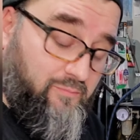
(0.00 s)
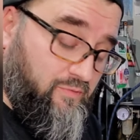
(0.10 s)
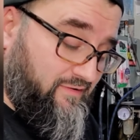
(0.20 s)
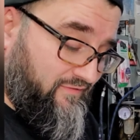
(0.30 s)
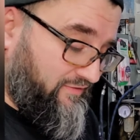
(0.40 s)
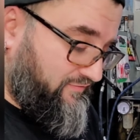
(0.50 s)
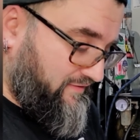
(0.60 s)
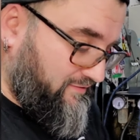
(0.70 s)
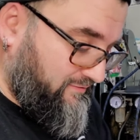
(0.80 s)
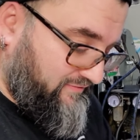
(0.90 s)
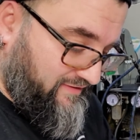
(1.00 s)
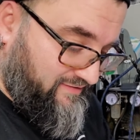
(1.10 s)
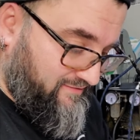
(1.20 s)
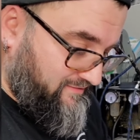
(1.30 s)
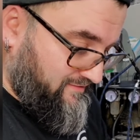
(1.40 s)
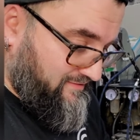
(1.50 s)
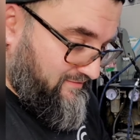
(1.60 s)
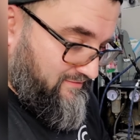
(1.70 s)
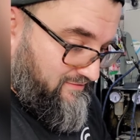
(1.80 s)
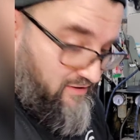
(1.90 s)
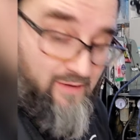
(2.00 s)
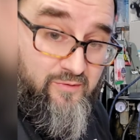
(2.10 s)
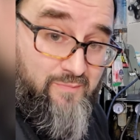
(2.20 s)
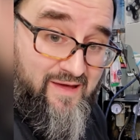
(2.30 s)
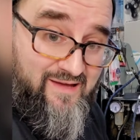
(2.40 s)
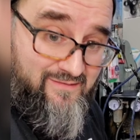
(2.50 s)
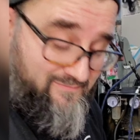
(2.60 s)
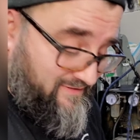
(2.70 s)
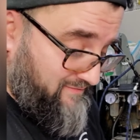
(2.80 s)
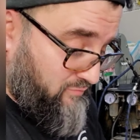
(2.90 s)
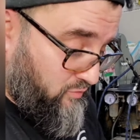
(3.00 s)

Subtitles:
in the previous video. It's a comic bag and